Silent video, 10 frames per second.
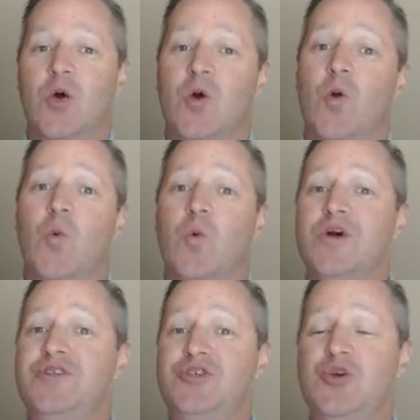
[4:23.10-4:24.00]

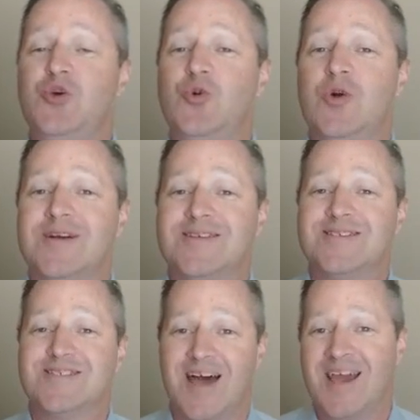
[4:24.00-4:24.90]
would you
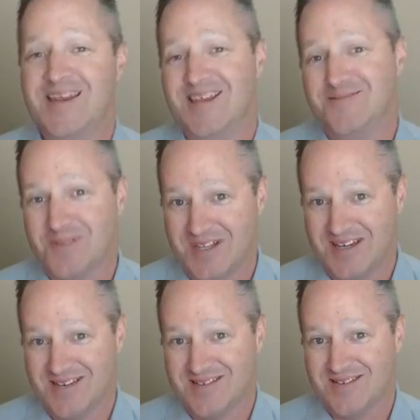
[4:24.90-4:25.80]
sign in,
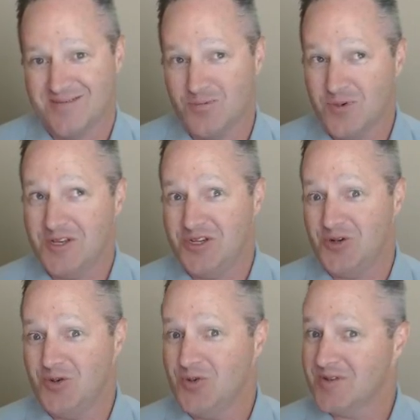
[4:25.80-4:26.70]
please? Would
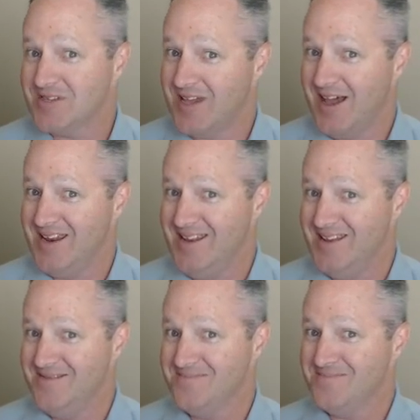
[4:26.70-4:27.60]
you sign
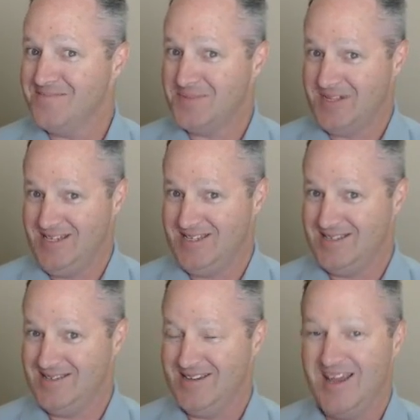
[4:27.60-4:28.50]
in,
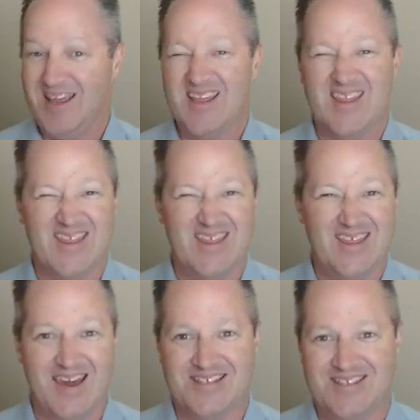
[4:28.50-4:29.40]
please?
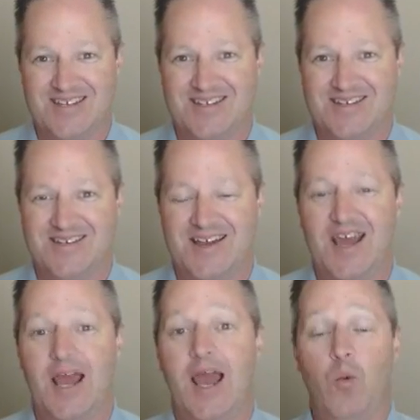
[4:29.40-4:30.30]
That's it.
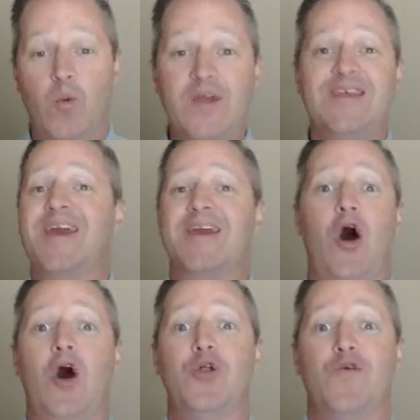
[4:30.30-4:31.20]
And we take it
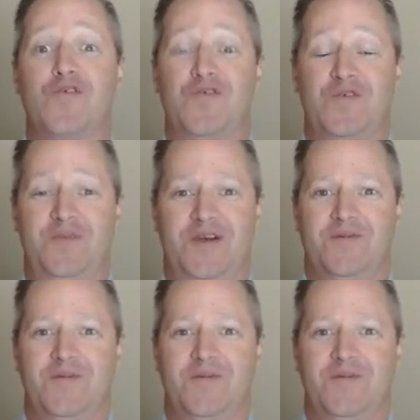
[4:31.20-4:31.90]
all over from there.